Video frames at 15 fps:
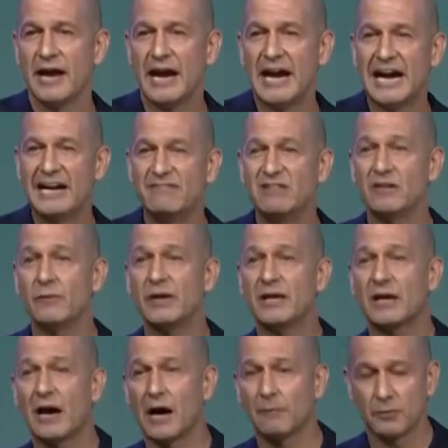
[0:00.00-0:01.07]
everything we
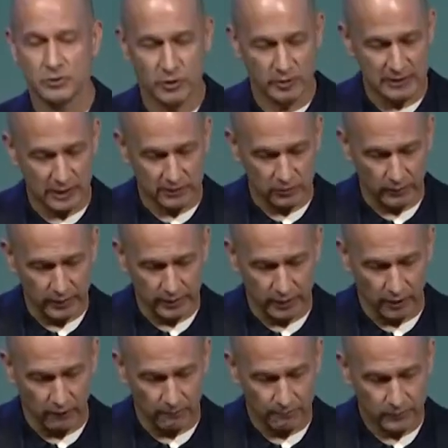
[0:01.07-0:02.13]
accomplish goes out the
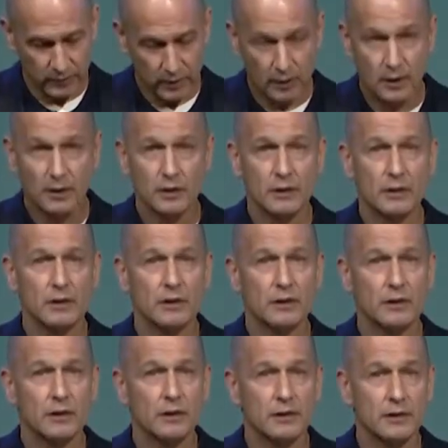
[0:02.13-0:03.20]
window.
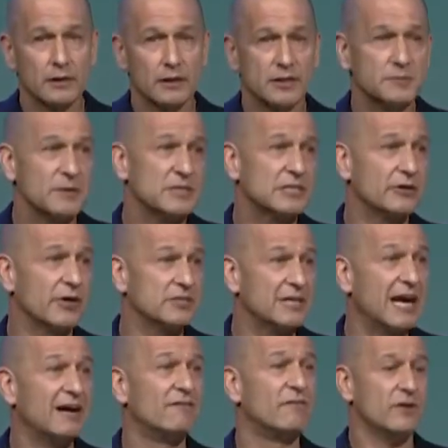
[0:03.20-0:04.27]
Let's be serious.
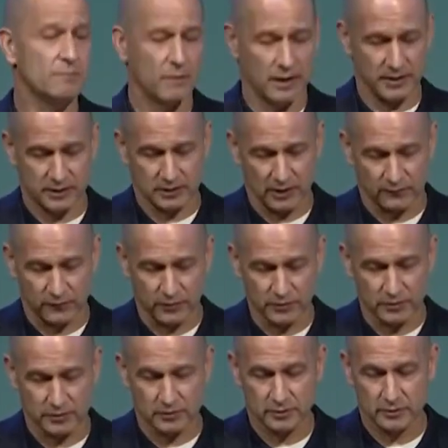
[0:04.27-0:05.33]
Everybody
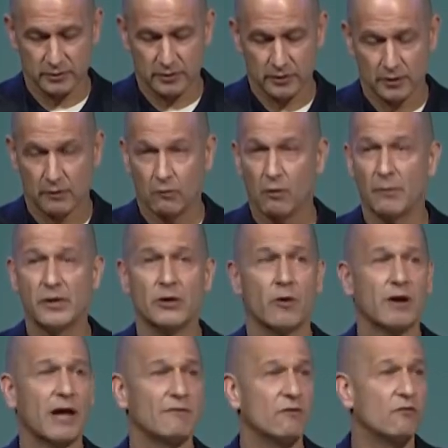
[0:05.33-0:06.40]
suffers when we don't
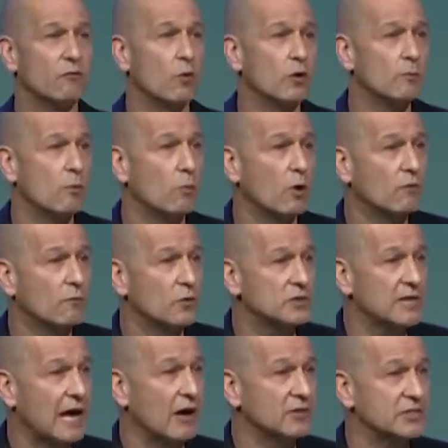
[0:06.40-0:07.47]
have affordable workforce
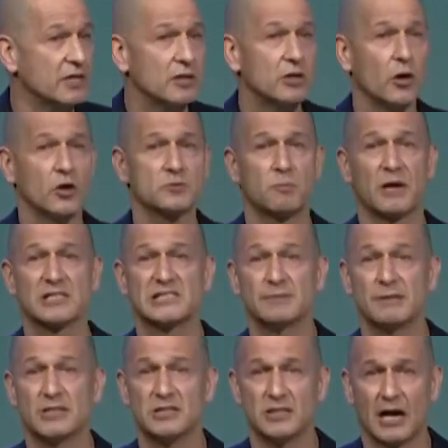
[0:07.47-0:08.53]
housing in close
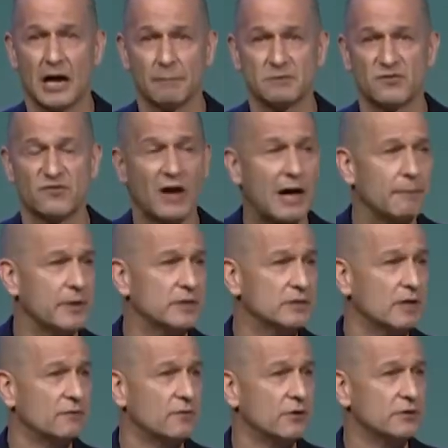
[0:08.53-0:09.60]
proximity to jobs. Family
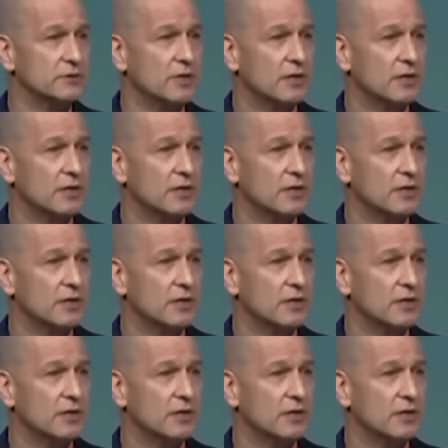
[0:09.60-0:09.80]
suffers,